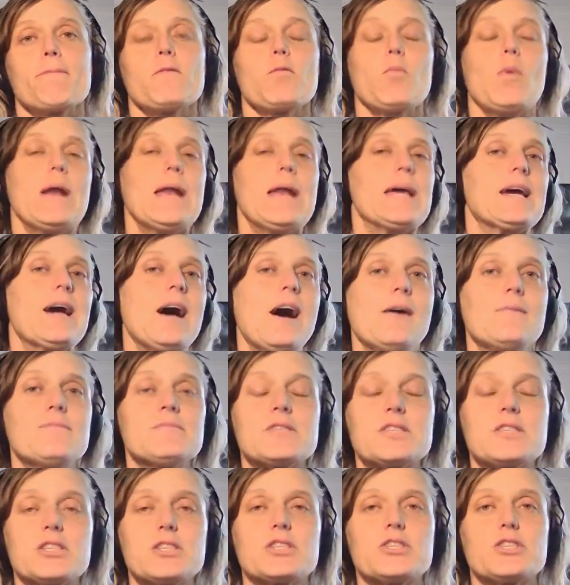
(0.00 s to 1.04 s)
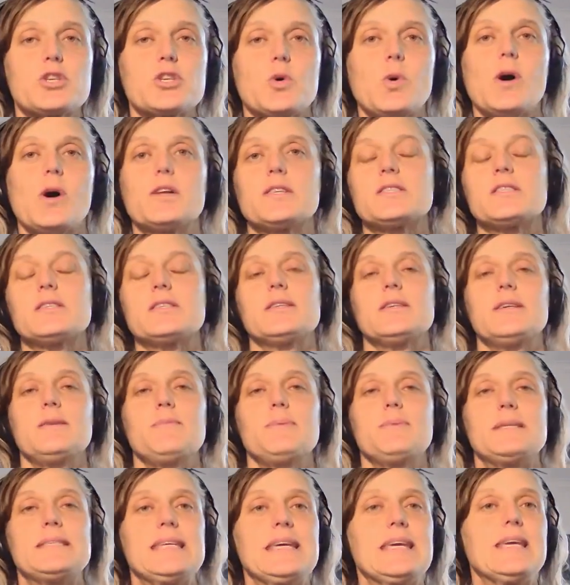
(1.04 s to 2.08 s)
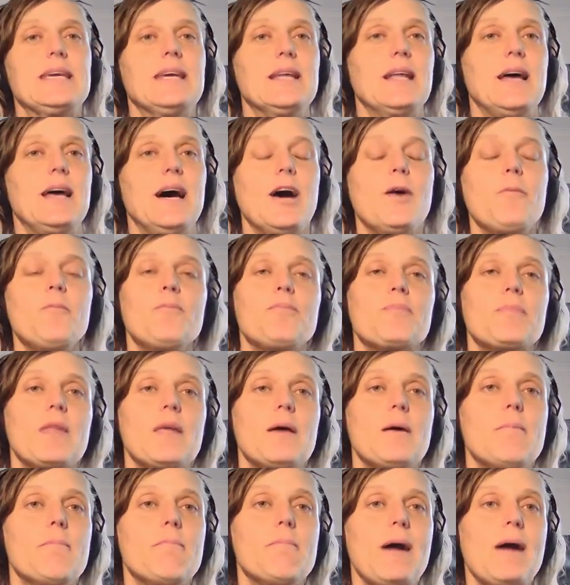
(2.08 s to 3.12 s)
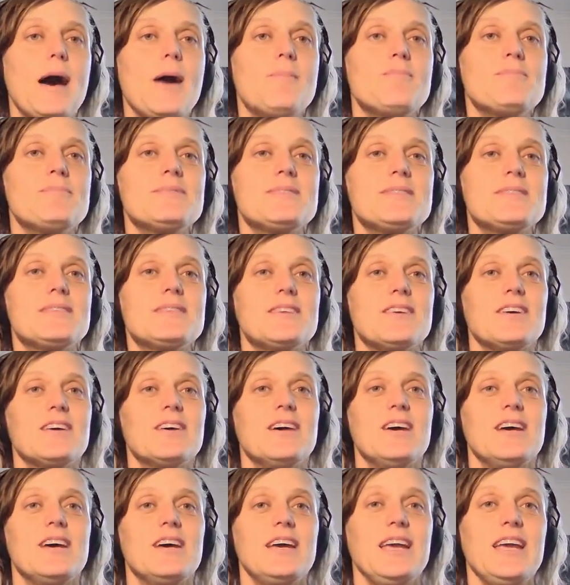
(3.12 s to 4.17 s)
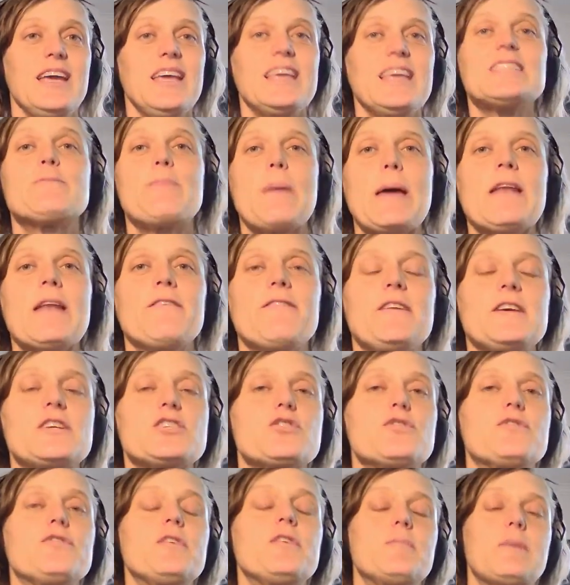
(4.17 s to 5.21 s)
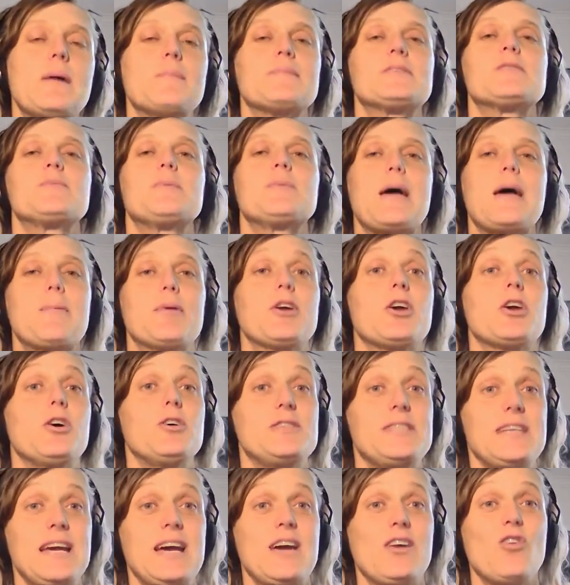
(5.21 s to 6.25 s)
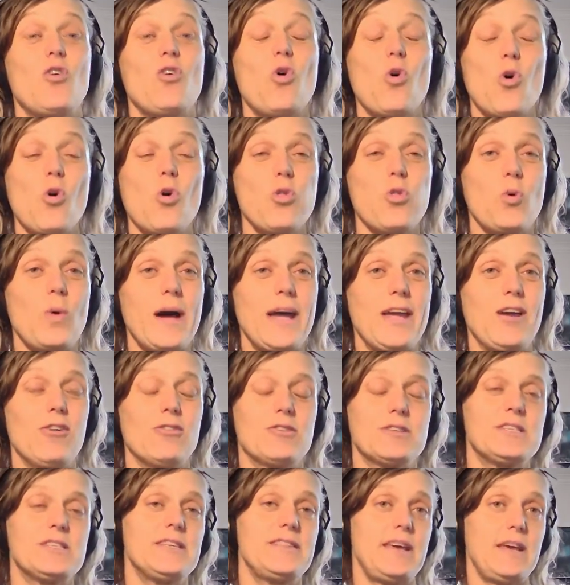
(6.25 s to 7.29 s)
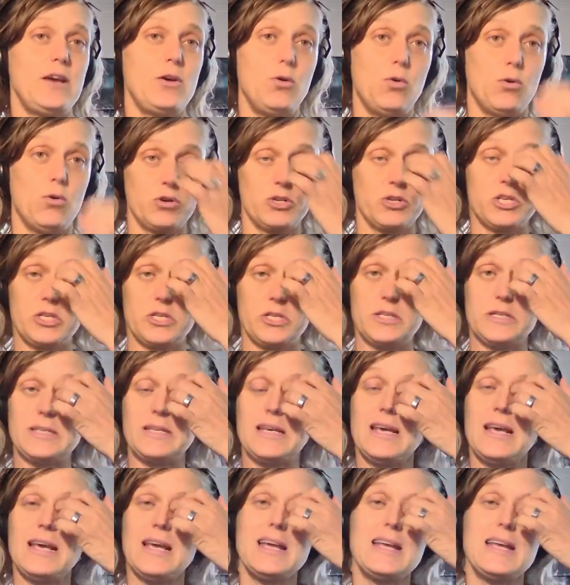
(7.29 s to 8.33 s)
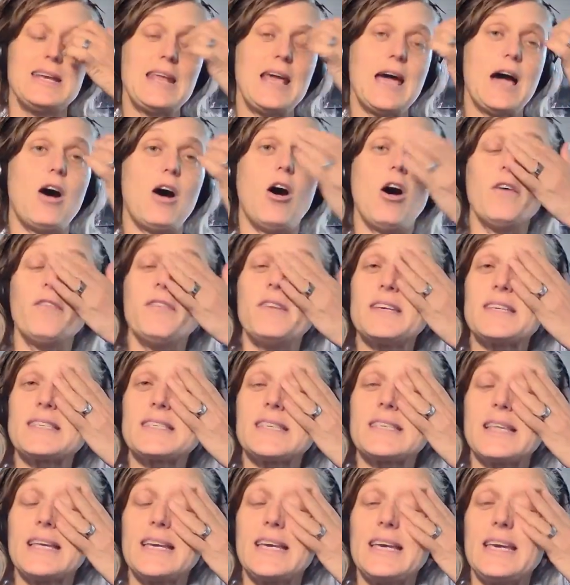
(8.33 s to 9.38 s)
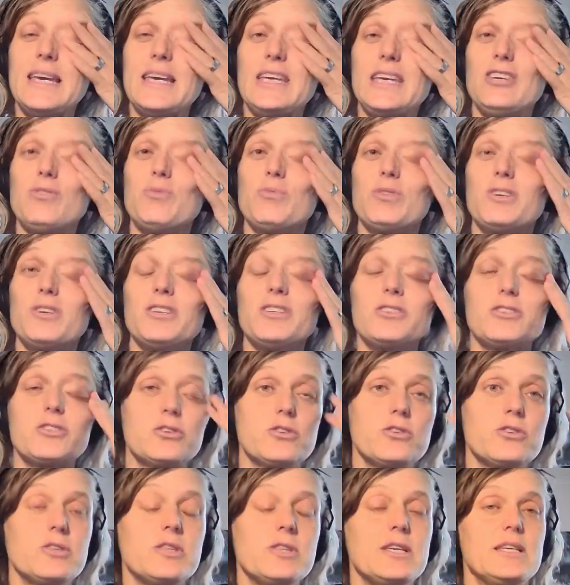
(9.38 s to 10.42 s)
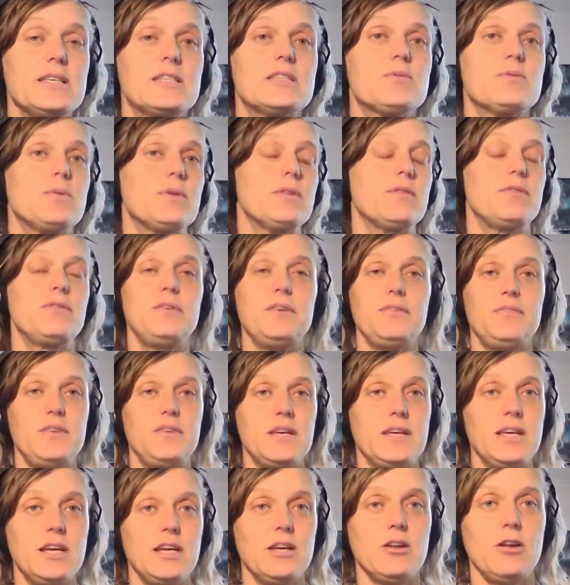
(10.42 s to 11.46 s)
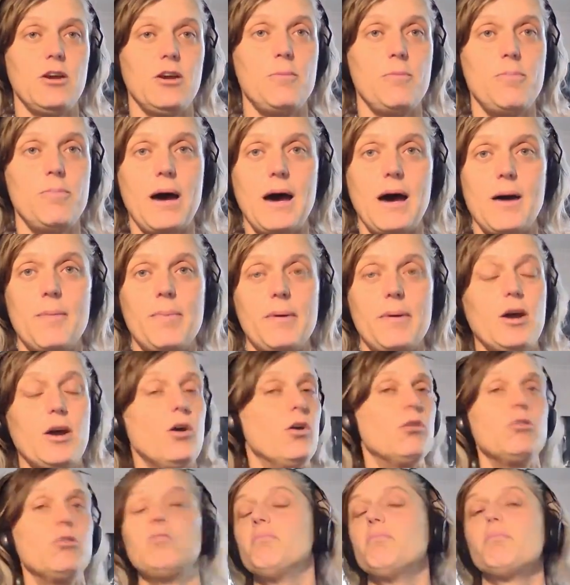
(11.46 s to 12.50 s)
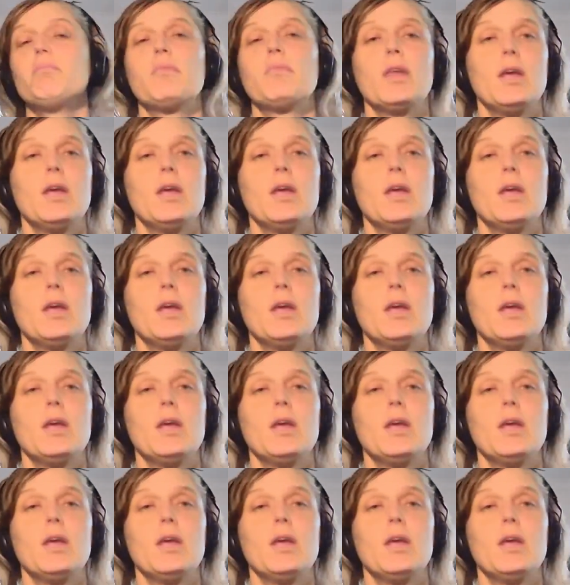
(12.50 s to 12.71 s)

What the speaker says: when it comes to squats in particular, mums, it's beneficial for mums to be able to go down all the way onto their haunches. Now, obviously, you wouldn't do this with a 50-kilo barbell,